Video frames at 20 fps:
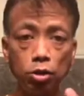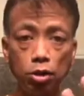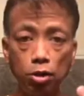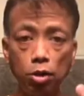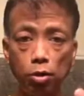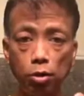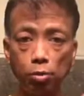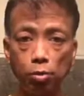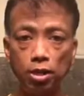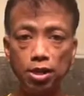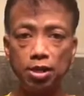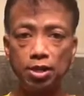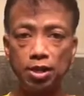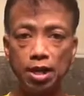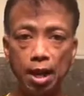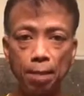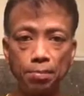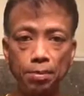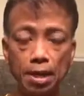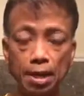are the 3
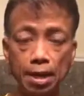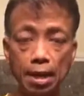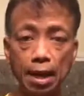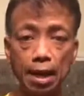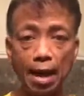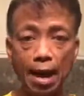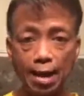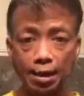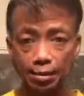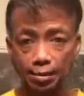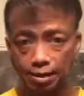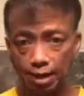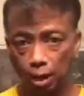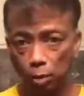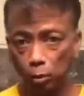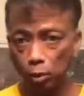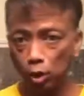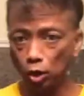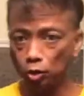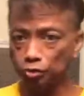steps. And then last night
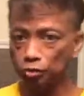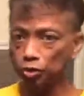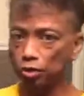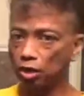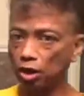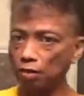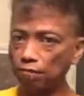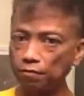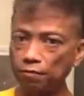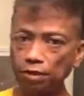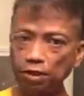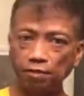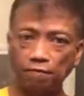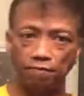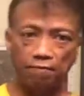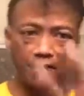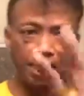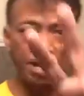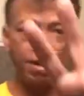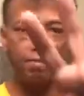we also covered the
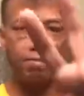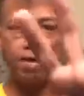5